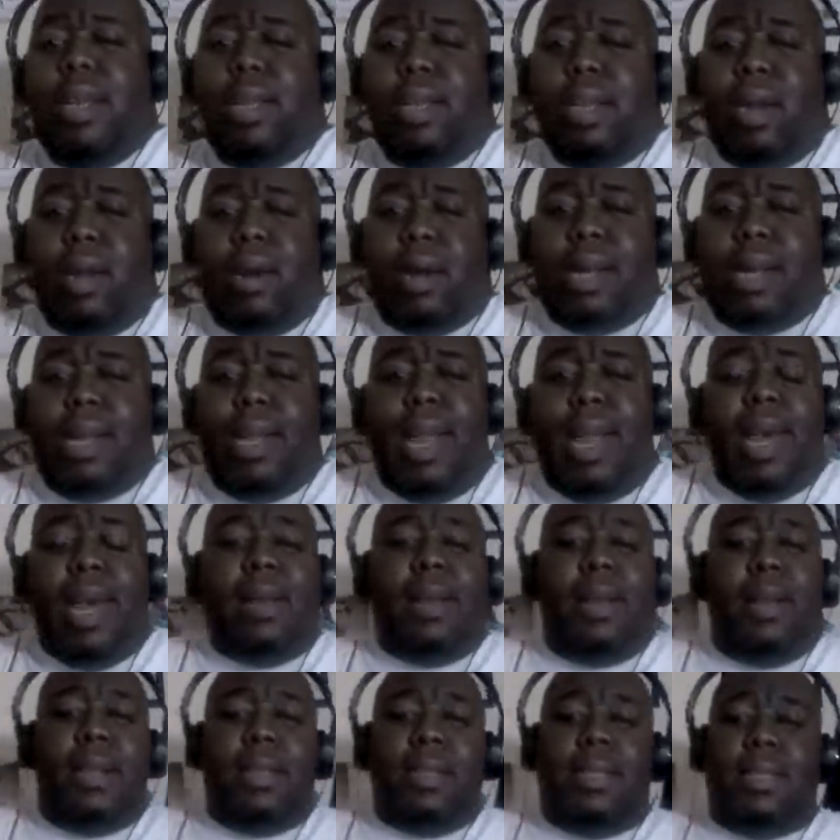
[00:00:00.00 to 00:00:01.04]
They're
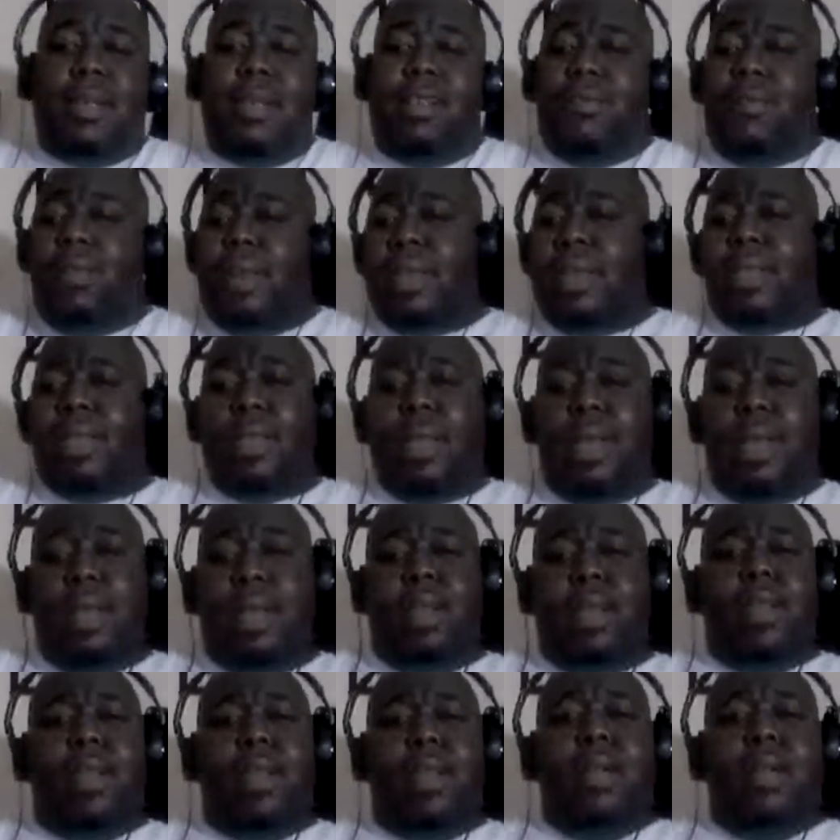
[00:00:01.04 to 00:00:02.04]
clowning and stuff like that.